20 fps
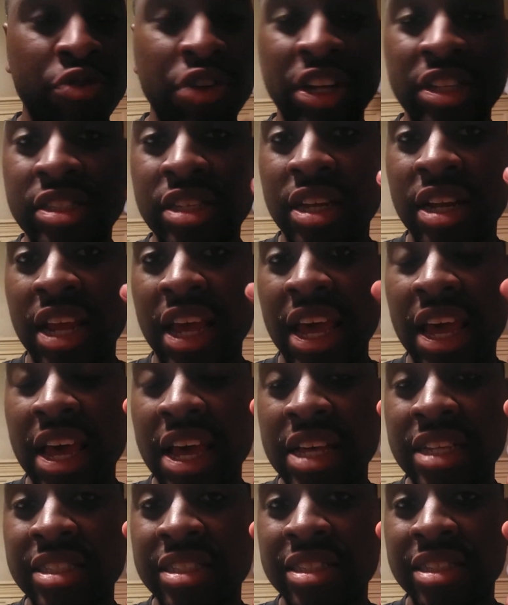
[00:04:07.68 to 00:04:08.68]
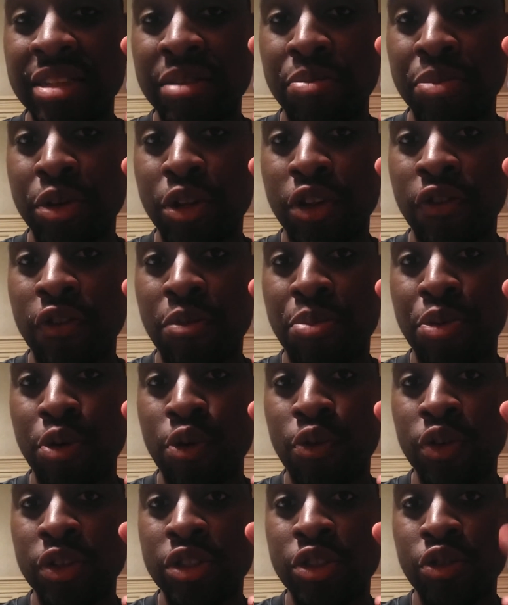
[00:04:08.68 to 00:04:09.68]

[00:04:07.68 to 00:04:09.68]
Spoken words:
Ray Tanner has the bill of approval